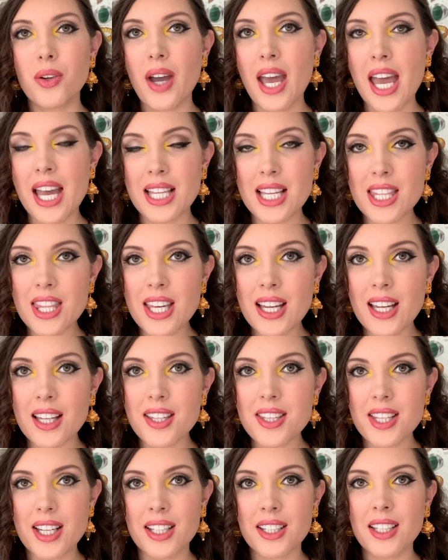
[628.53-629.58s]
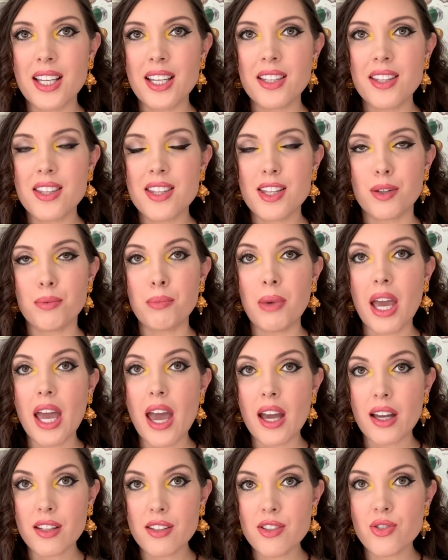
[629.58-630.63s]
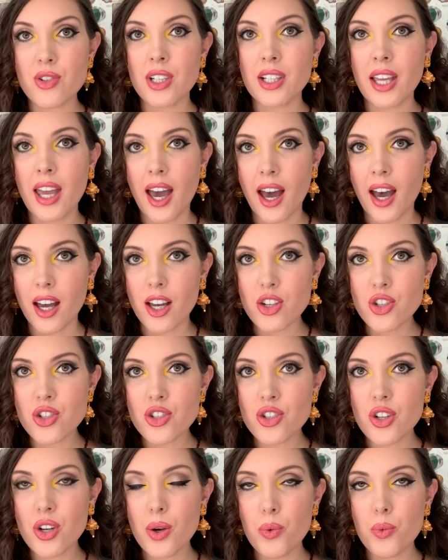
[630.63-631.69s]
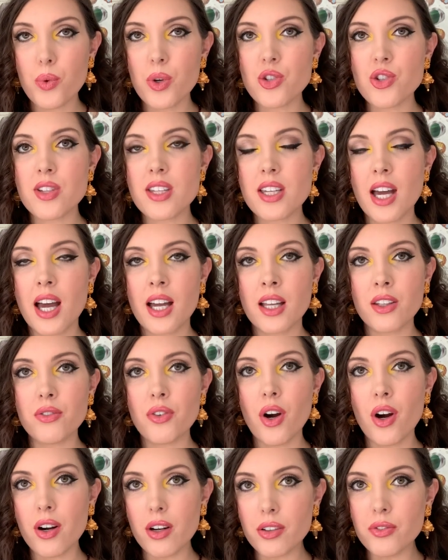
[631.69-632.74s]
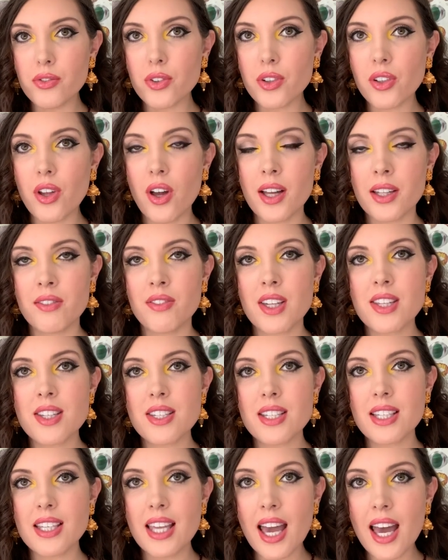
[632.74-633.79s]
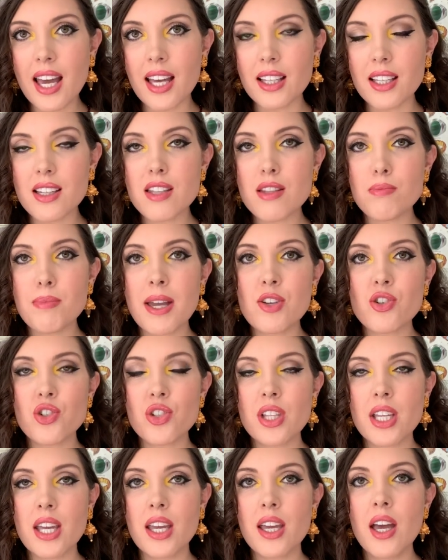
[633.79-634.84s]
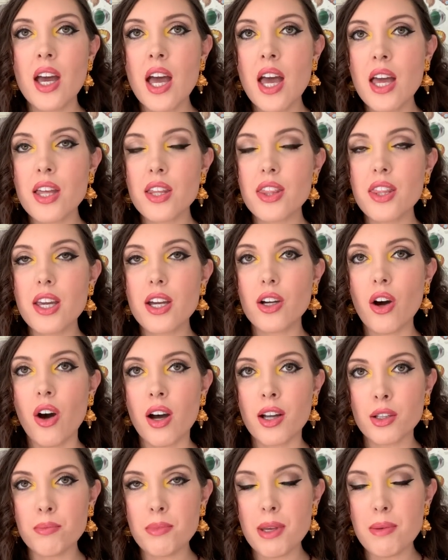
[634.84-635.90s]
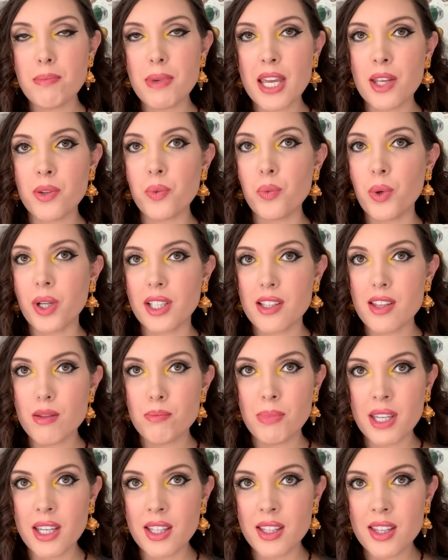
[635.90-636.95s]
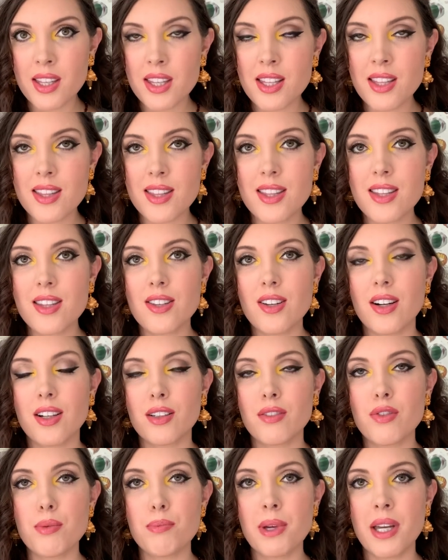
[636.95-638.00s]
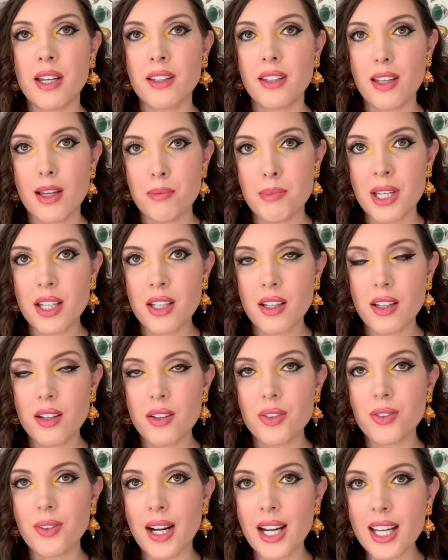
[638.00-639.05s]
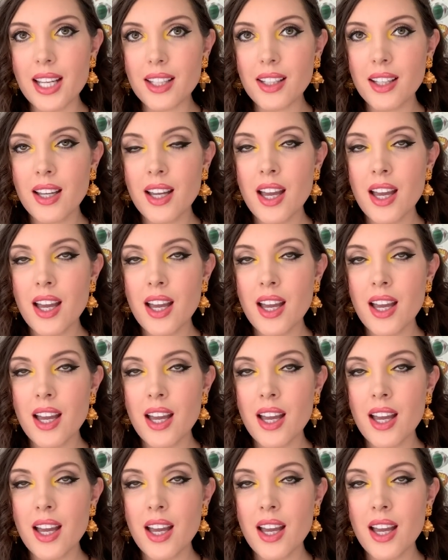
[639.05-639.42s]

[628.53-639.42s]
anything else. I need some extra cash, which is kind of hard for a lot of us to get, especially the economy being what it's been since the start of the pandemic, right?